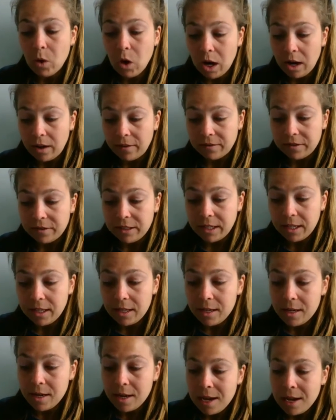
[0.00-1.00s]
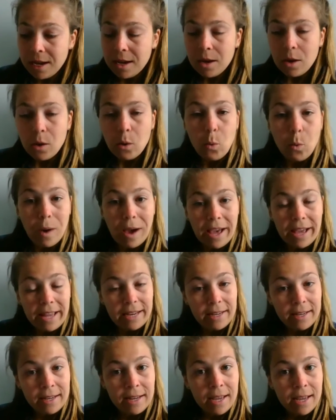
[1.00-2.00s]
often,
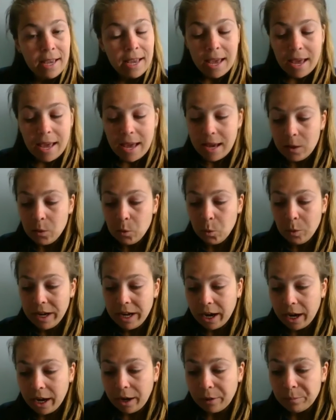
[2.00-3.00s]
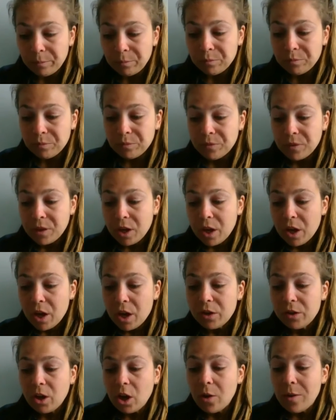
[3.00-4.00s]
when, and where.
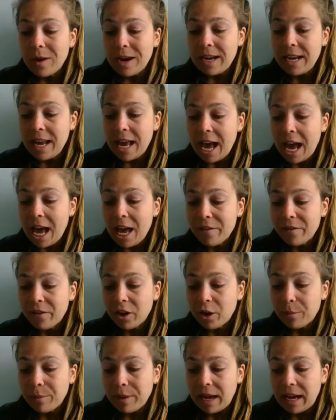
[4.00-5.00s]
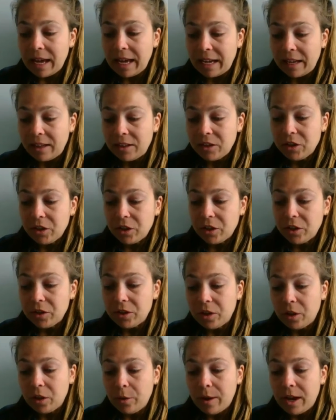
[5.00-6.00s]
So an adverb
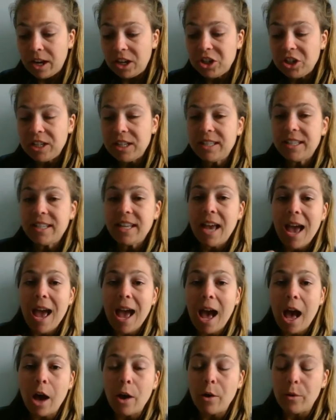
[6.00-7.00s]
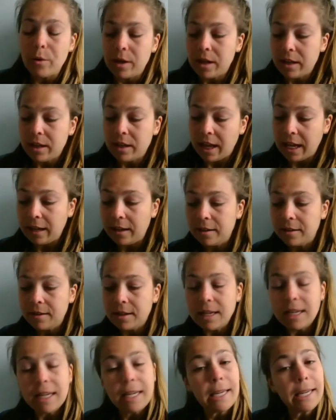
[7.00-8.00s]
answers the questions how, like
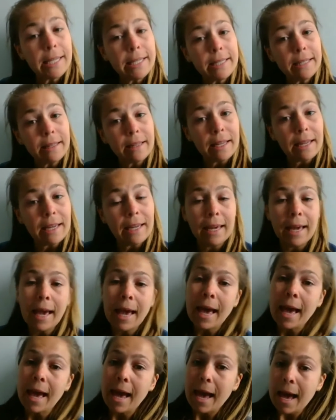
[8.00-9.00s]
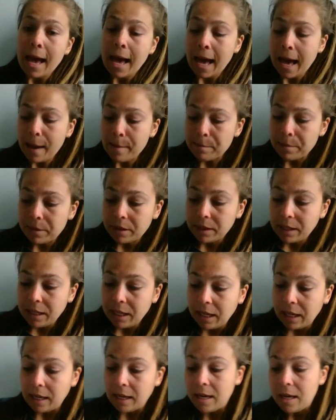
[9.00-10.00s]
easily,
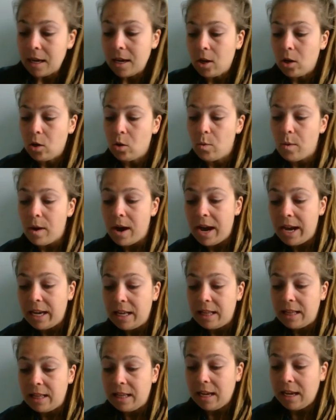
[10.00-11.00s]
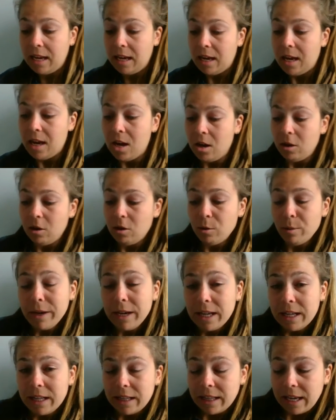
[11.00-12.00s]
happily, quietly,
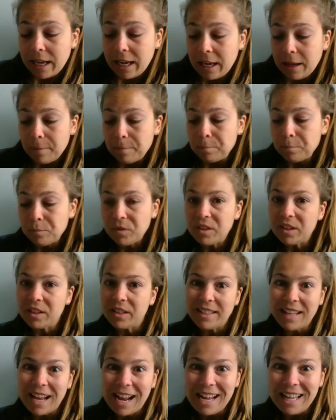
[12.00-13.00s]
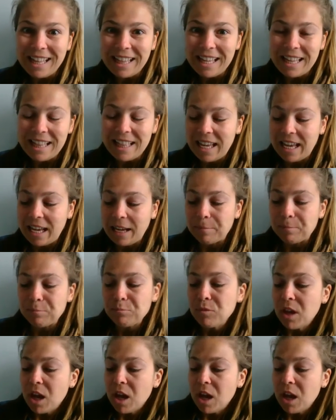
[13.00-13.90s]
quickly, silently,